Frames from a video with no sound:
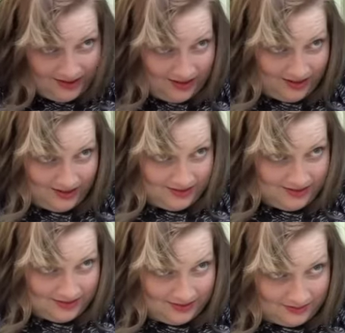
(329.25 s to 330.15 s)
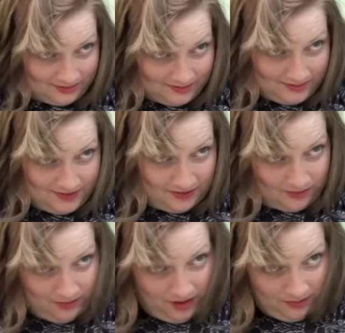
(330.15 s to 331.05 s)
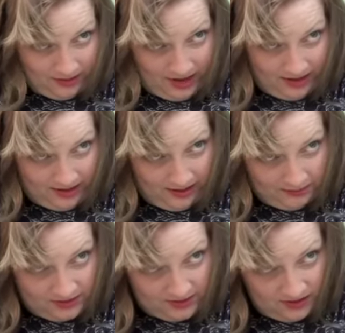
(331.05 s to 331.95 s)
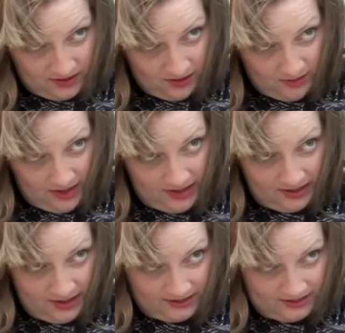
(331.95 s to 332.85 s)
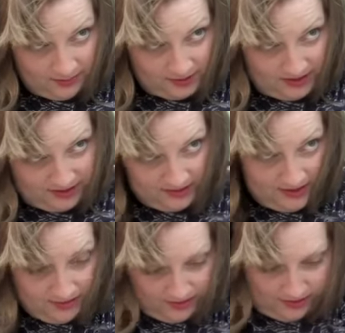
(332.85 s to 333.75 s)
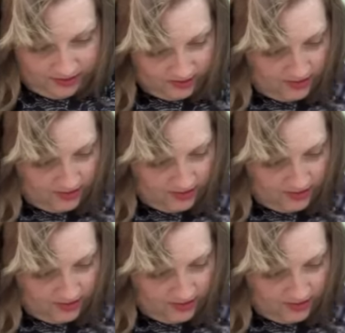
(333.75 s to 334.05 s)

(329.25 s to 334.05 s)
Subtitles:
And so while we're at it, I'm just going to go ahead and kind of separate this into